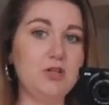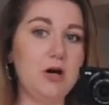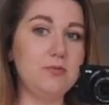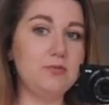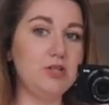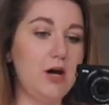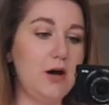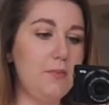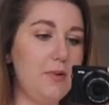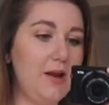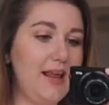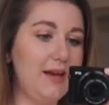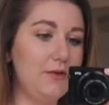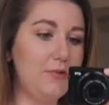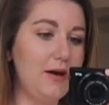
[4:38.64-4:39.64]
Topshop
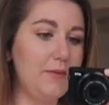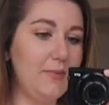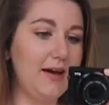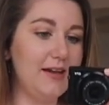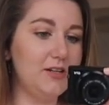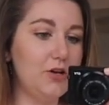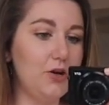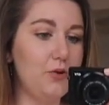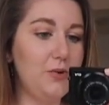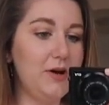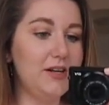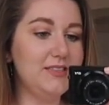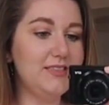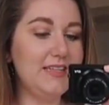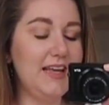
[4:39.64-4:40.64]
plain white bandeau
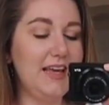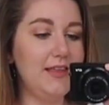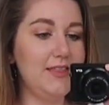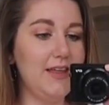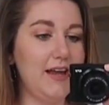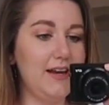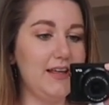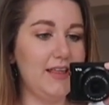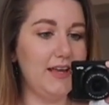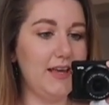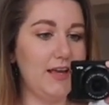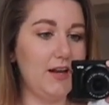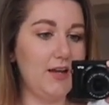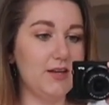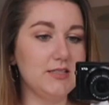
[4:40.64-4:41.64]
underneath, and I think
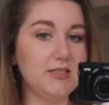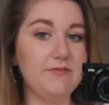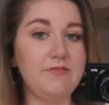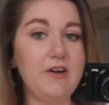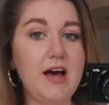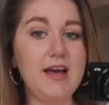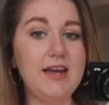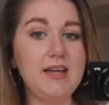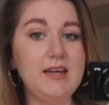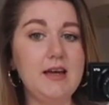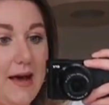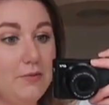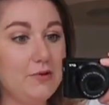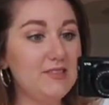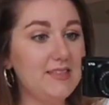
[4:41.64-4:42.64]
it looks fine.
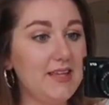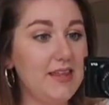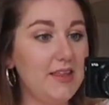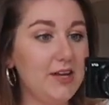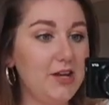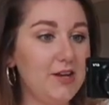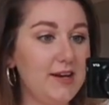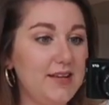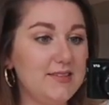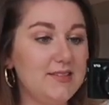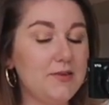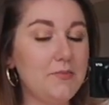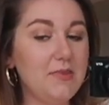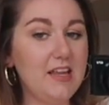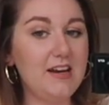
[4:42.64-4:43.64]
I would say that you need
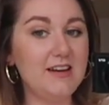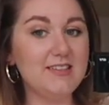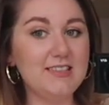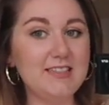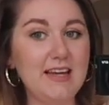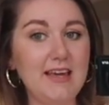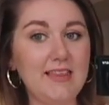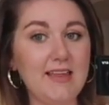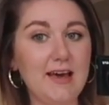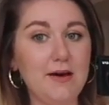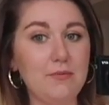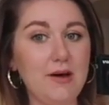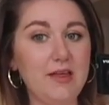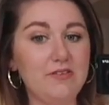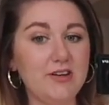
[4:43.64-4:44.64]
something underneath
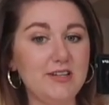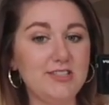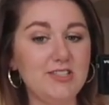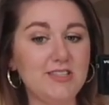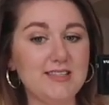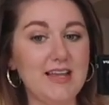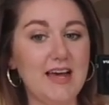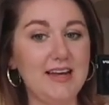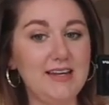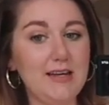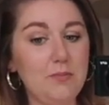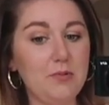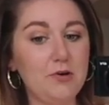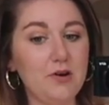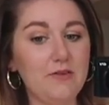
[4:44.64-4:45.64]
it, whether it's just like
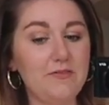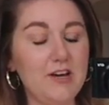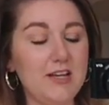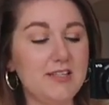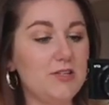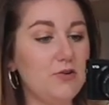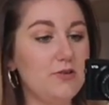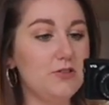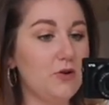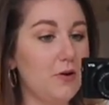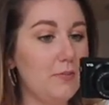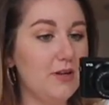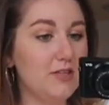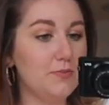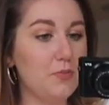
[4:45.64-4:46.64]
nipple covers or a
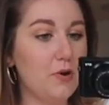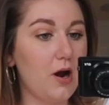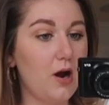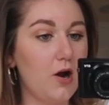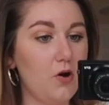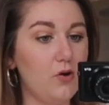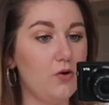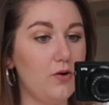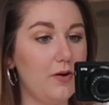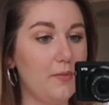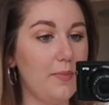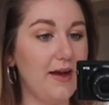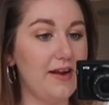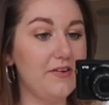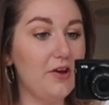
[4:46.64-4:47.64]
strapless bra or a
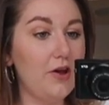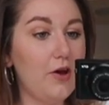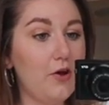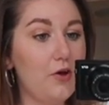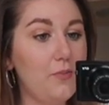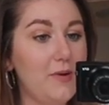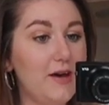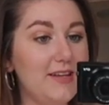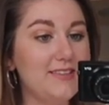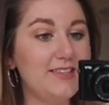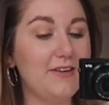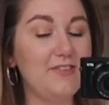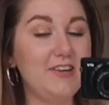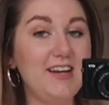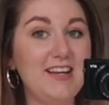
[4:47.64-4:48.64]
bandeau, but
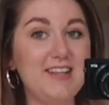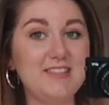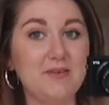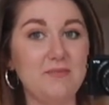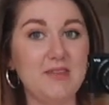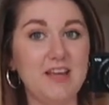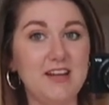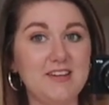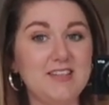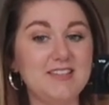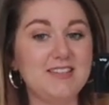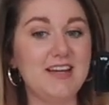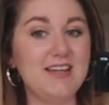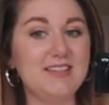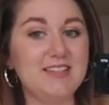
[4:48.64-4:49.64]
definitely something
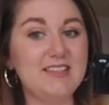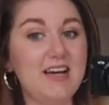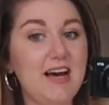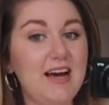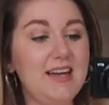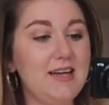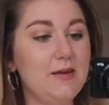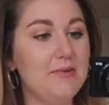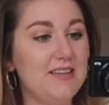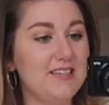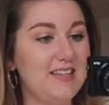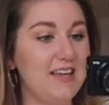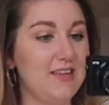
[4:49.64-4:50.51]
because it is a tiny bit